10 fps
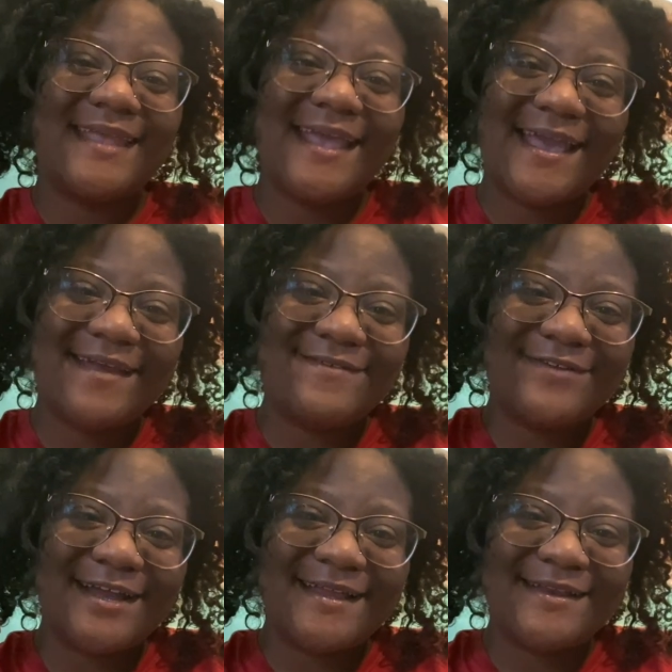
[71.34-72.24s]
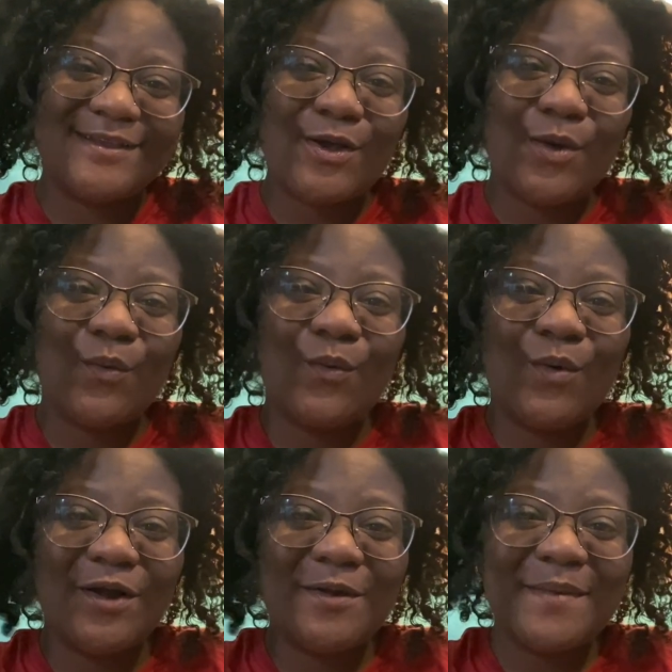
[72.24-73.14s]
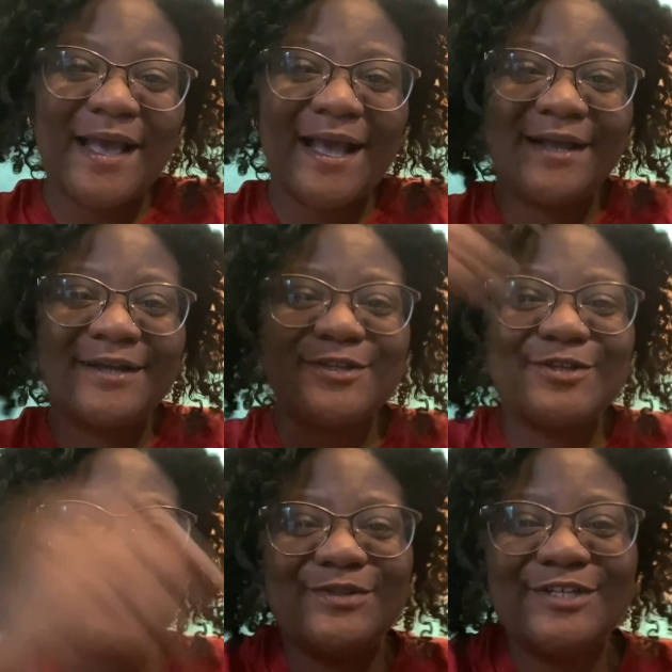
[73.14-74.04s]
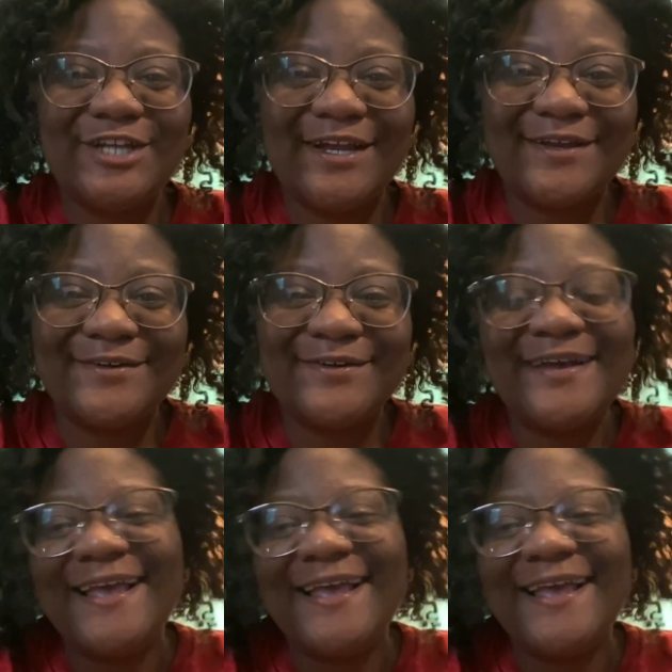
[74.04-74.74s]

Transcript: Hey friend, welcome back to the channel.